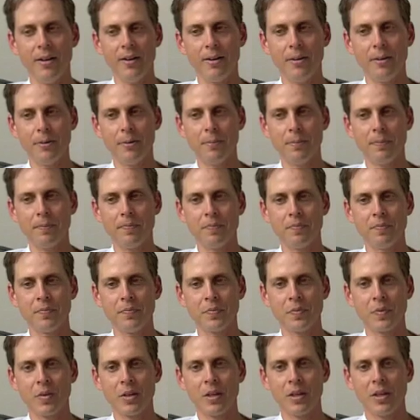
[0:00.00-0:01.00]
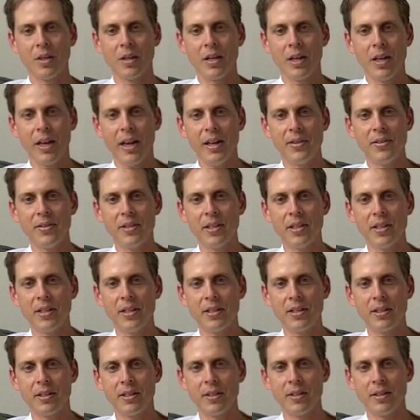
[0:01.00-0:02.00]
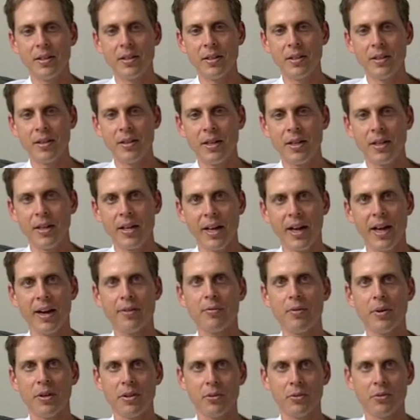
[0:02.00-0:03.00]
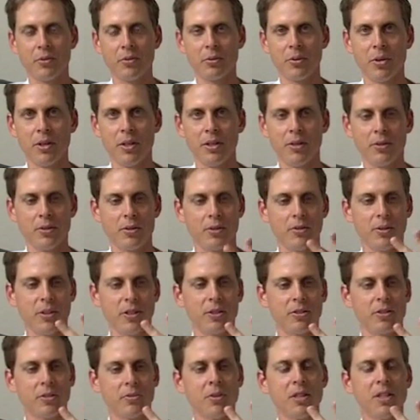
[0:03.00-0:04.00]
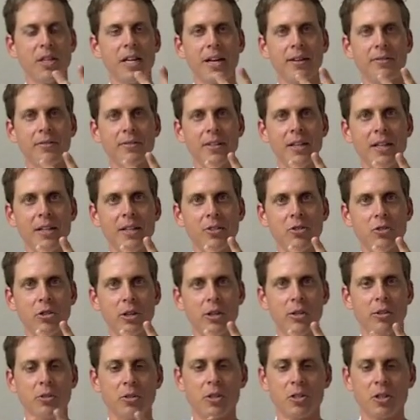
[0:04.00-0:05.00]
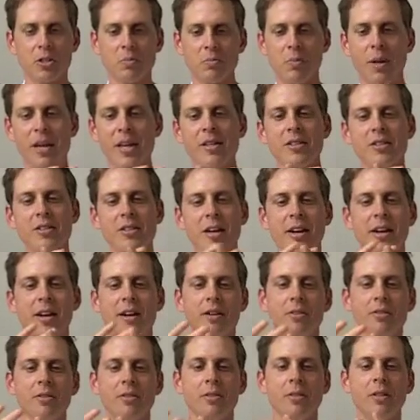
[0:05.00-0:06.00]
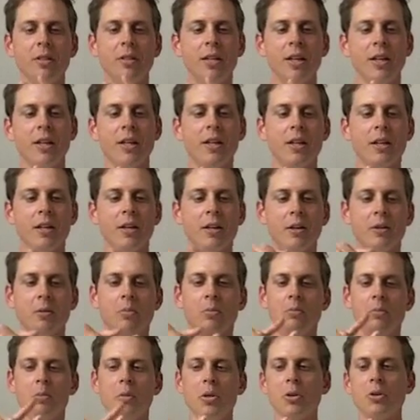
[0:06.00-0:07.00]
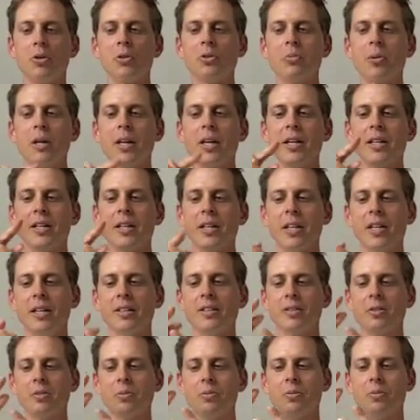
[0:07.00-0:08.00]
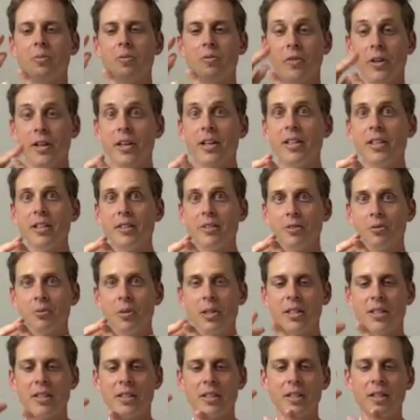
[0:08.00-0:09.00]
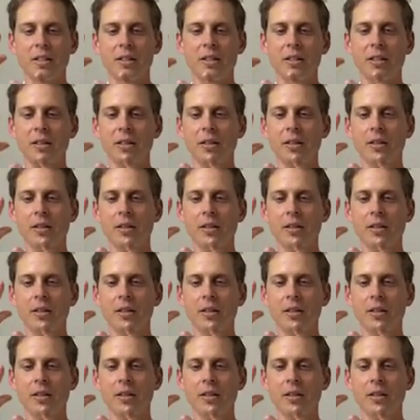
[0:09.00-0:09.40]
and then halfway through the run. So that's 3 caffeinated gels spaced out, middle of the bike, very end of the bike,